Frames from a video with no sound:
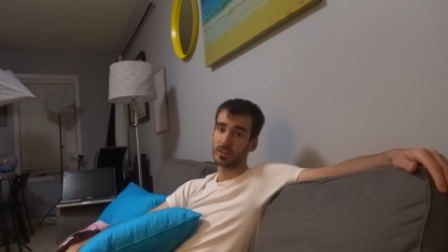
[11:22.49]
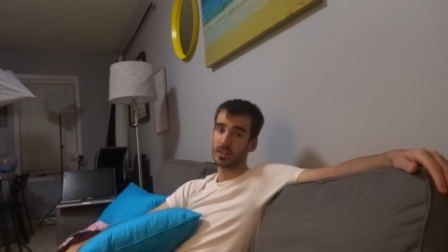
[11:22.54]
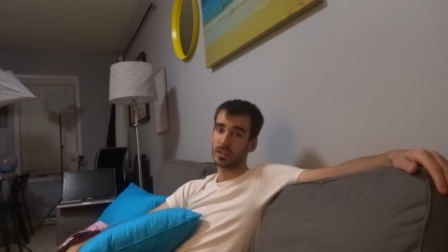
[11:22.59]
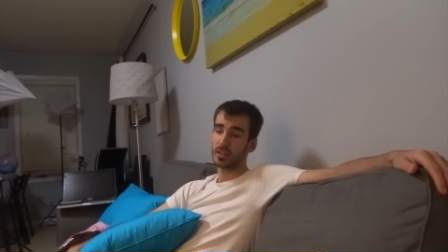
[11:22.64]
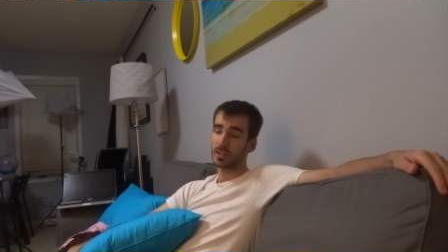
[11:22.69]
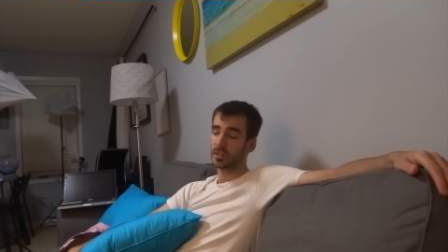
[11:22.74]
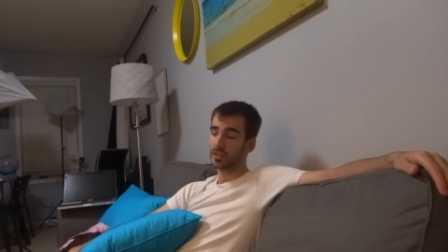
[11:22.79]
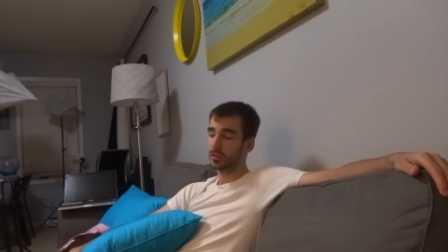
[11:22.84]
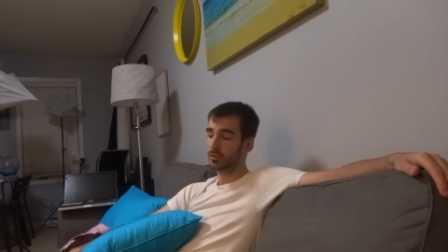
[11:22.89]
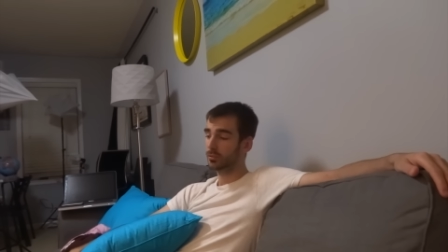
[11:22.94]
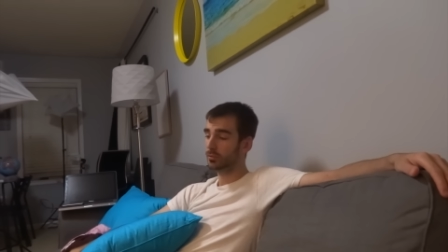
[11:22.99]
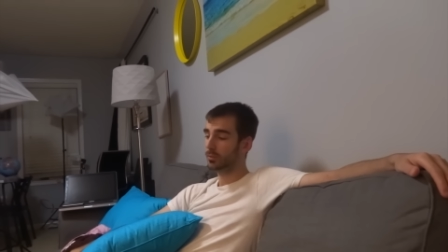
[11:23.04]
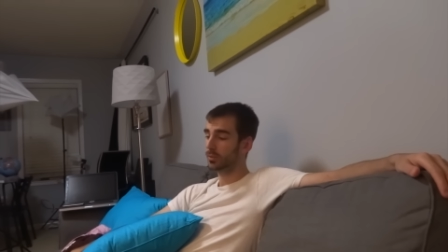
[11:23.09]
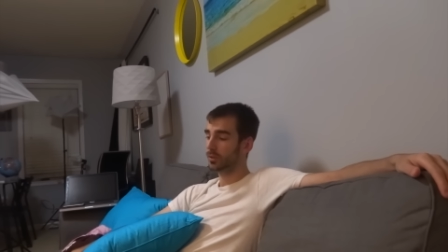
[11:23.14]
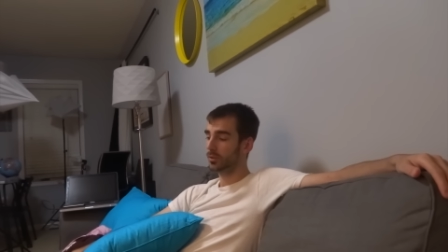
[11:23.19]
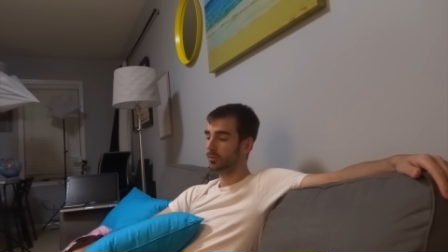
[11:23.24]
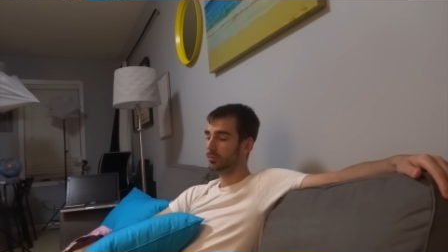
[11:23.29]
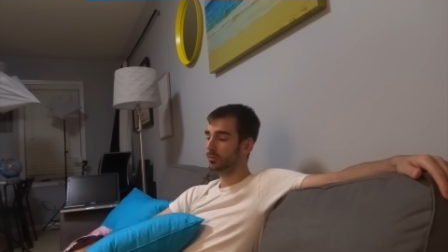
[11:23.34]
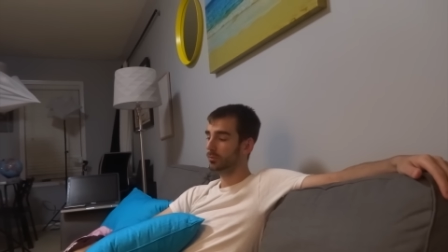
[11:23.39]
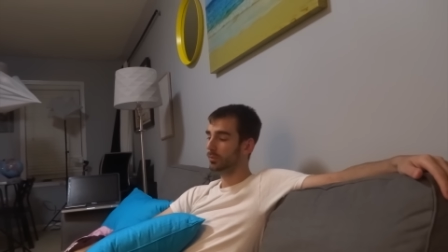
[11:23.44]
Mm-hmm. You,
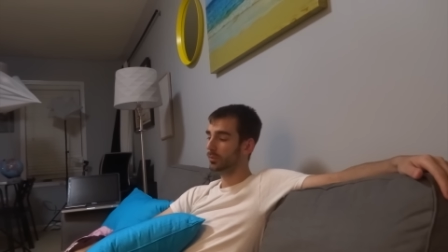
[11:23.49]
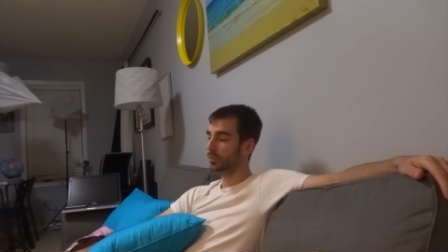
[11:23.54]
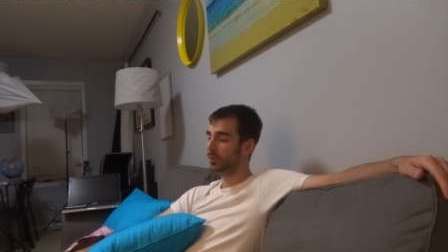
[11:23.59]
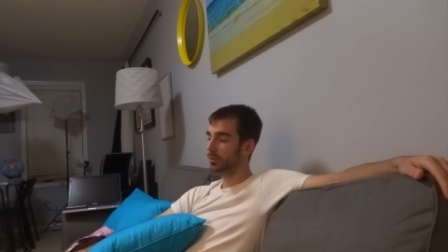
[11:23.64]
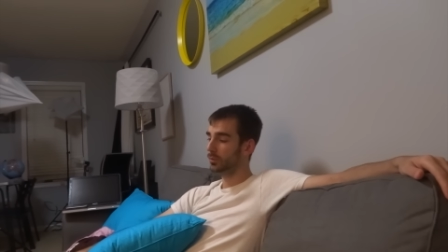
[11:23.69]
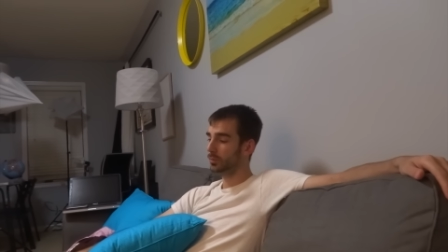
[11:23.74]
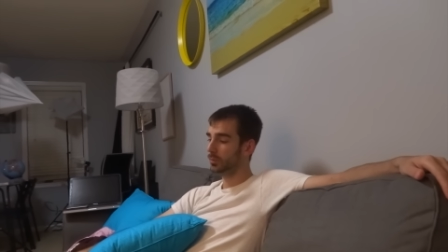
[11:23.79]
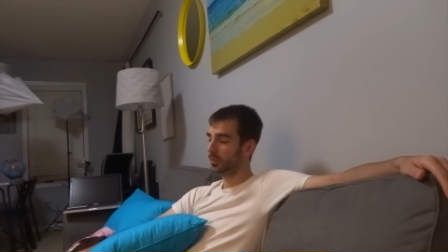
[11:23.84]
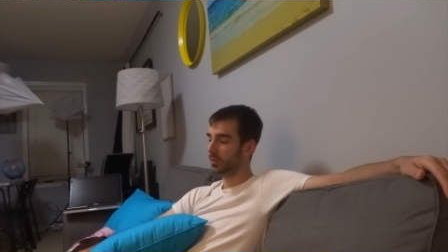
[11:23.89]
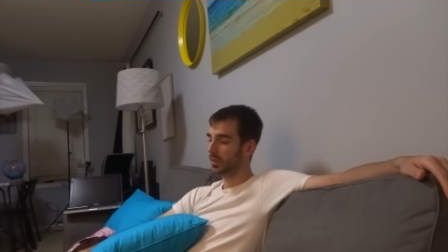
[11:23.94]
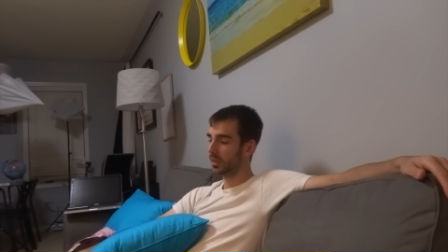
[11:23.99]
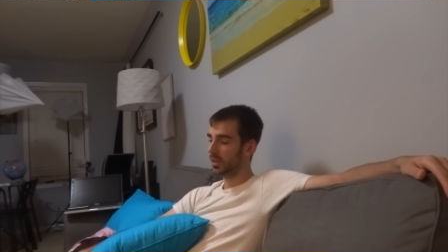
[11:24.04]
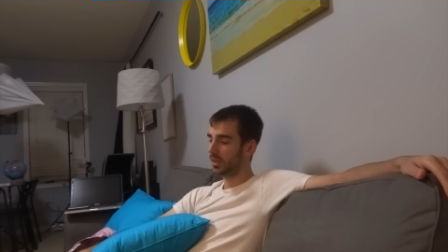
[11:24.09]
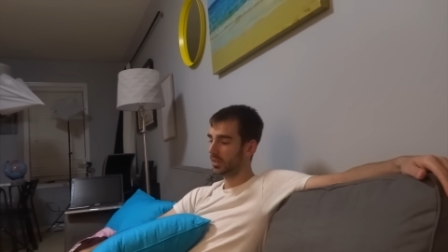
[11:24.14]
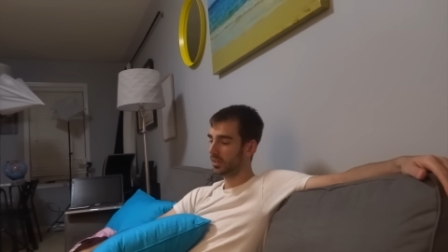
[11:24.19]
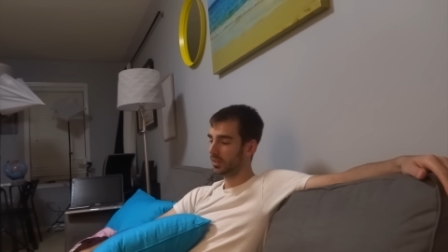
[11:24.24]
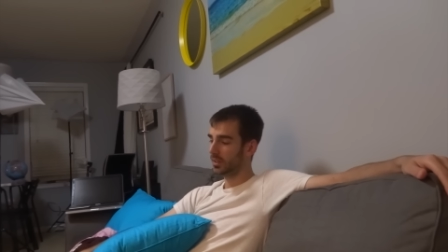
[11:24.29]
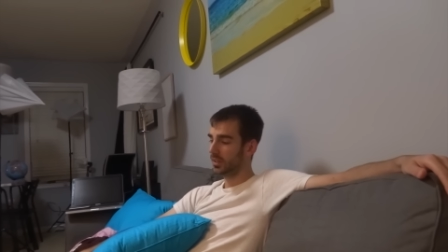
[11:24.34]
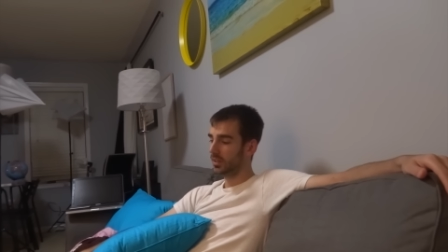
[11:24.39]
you, you were like,